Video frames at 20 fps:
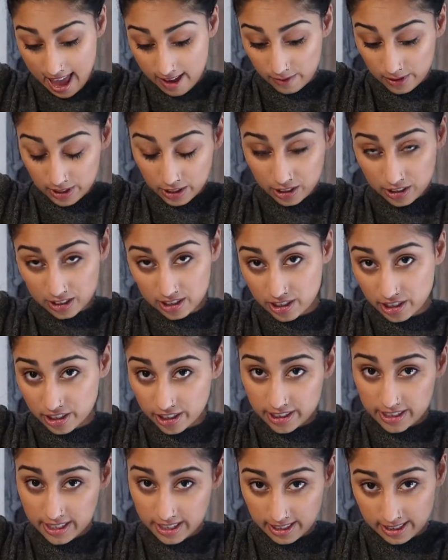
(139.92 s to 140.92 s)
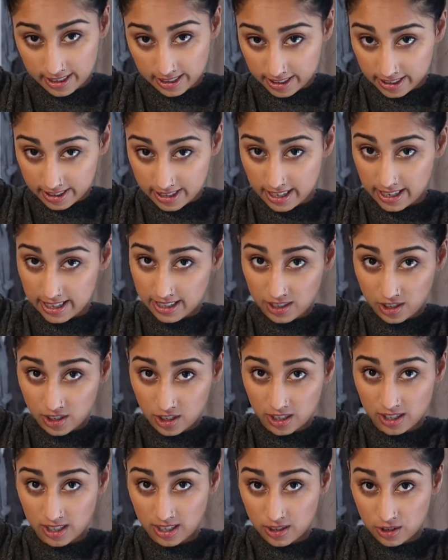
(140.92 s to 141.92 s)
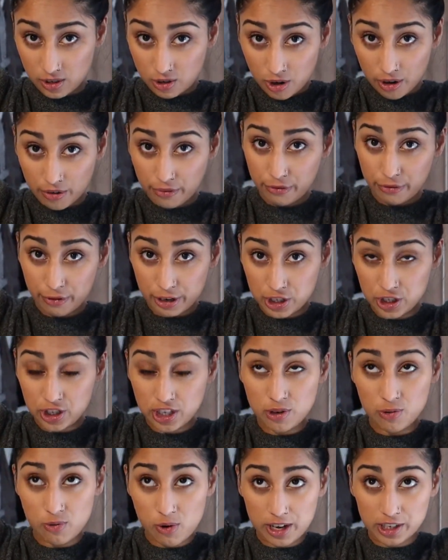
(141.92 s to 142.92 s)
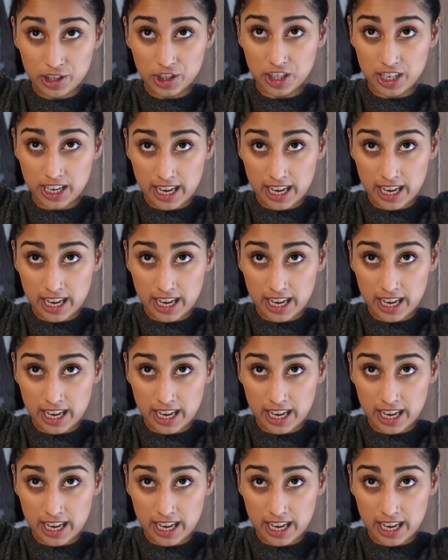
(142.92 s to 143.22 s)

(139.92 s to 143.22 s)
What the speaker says: Well, not dirty, it's not freshly washed